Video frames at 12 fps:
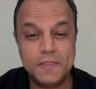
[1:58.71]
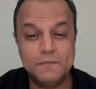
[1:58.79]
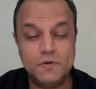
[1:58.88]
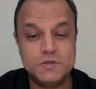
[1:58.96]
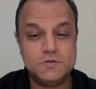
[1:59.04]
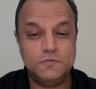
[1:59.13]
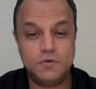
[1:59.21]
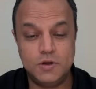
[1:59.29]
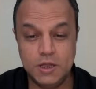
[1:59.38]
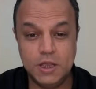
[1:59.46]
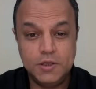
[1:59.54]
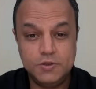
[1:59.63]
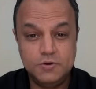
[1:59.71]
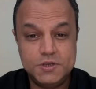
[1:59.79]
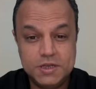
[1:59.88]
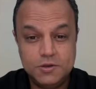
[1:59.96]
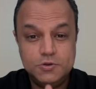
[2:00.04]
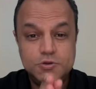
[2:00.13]
First of all, you
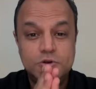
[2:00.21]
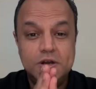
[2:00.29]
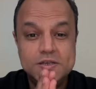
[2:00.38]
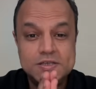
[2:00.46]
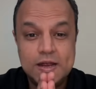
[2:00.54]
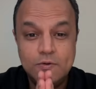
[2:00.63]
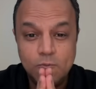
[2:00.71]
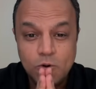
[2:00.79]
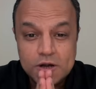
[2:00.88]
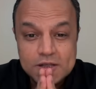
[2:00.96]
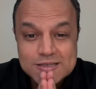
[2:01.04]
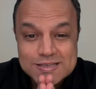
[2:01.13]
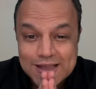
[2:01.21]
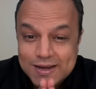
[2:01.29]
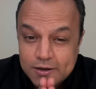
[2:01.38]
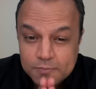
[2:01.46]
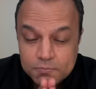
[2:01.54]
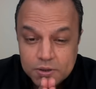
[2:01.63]
should understand what are
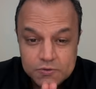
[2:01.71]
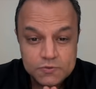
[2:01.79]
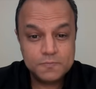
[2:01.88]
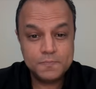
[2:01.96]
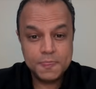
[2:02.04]
sign numbers,